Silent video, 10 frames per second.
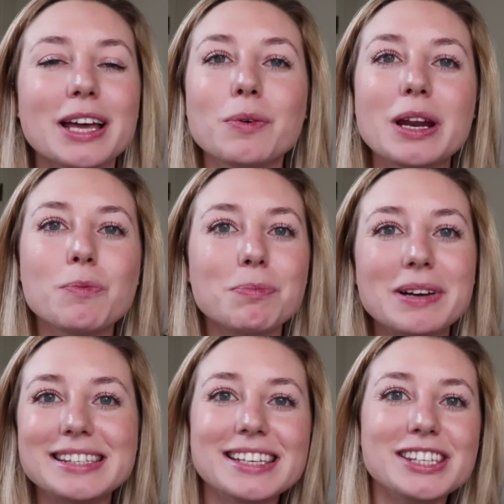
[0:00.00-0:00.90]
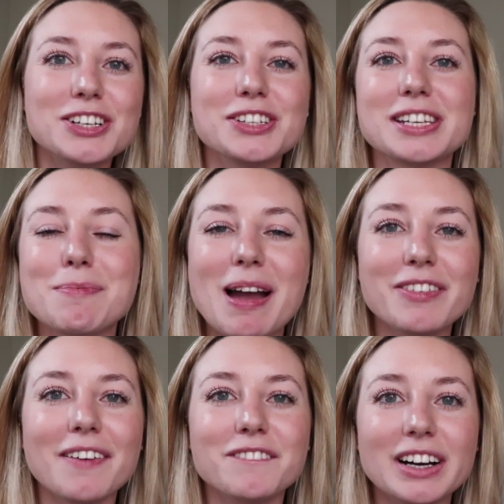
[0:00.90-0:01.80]
Like when I'm with my sisters and I'm
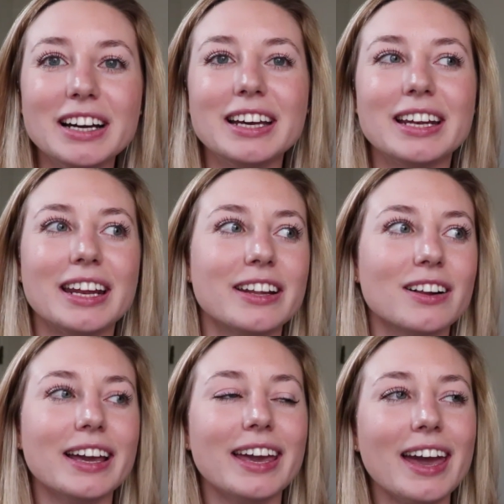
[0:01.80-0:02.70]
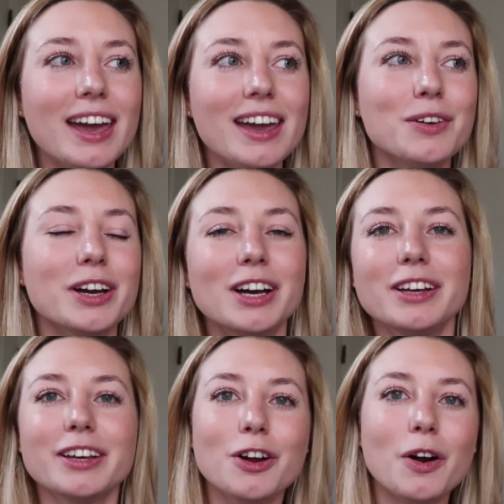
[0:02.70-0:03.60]
having fun and they're like, hey,
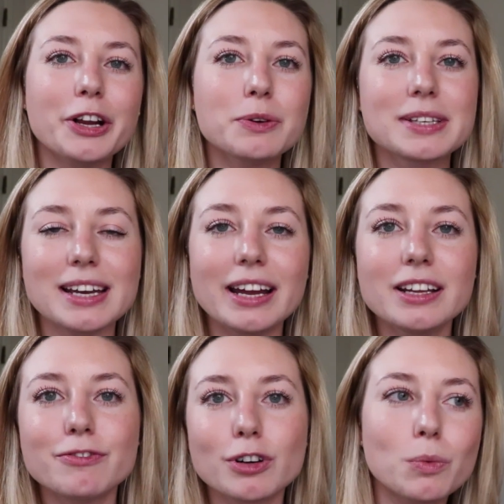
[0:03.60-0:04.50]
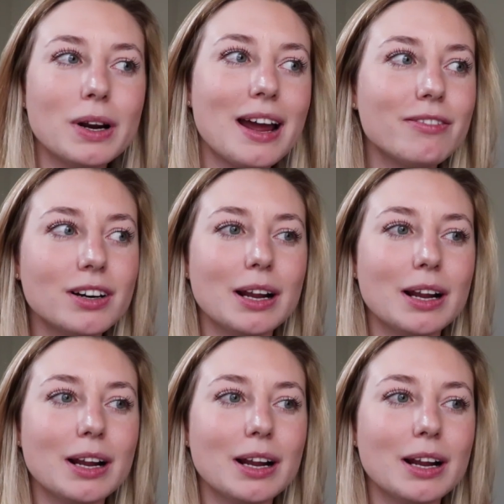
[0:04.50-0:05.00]
are you excited for whatever?